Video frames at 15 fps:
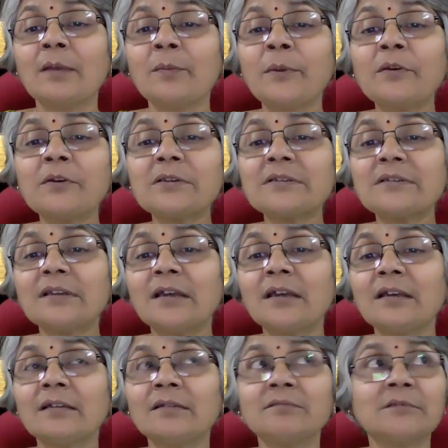because
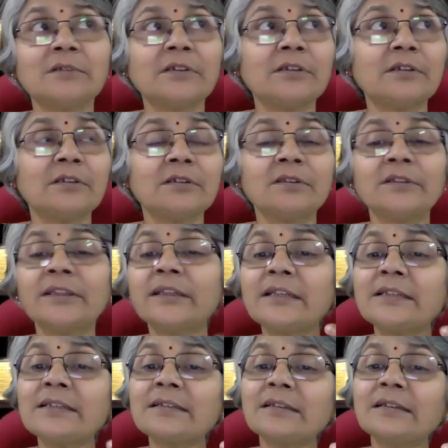there
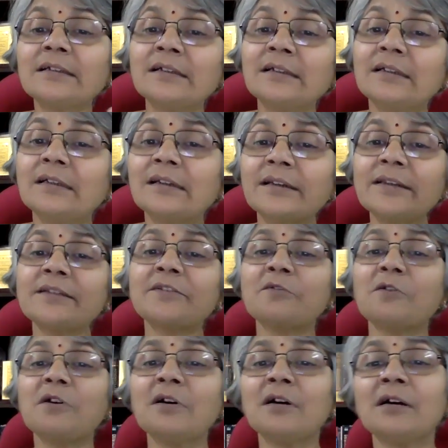is a risk
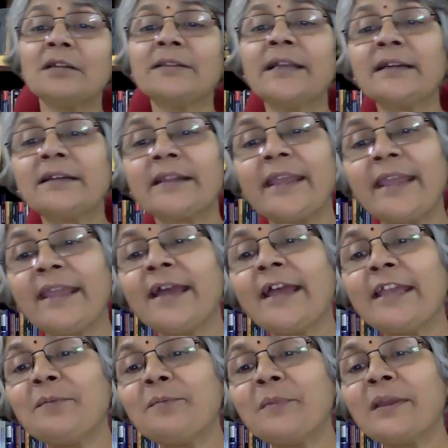that
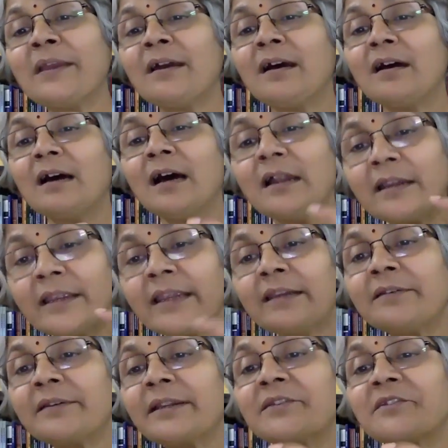AI may
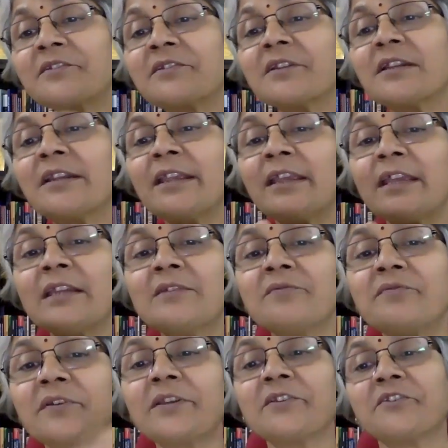unintentionally
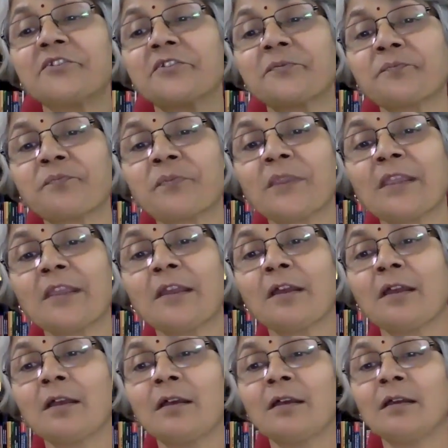infringe
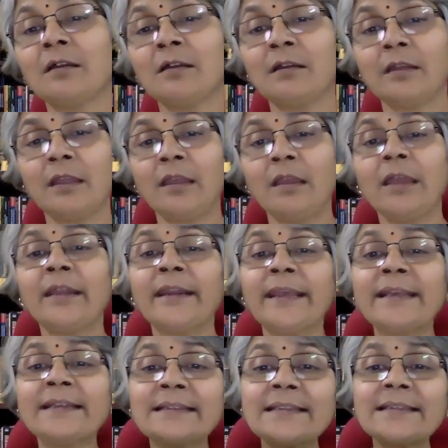uh, an
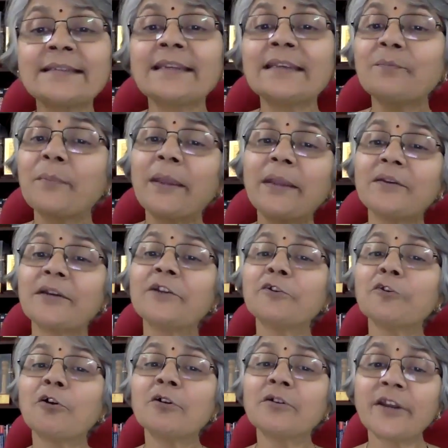existing patent
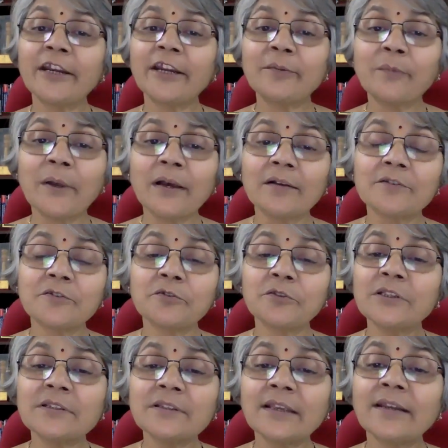or trademark. So
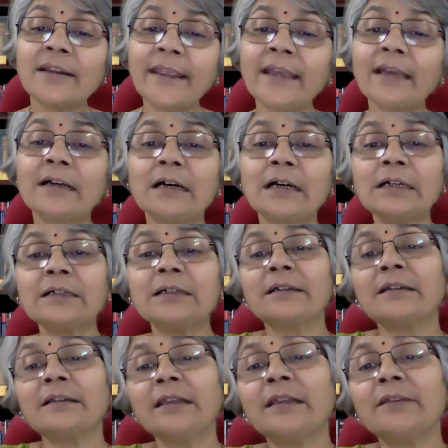this can occur
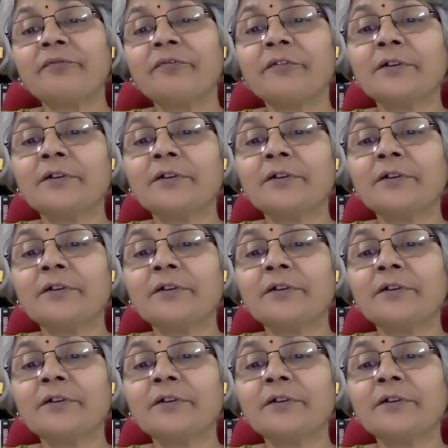if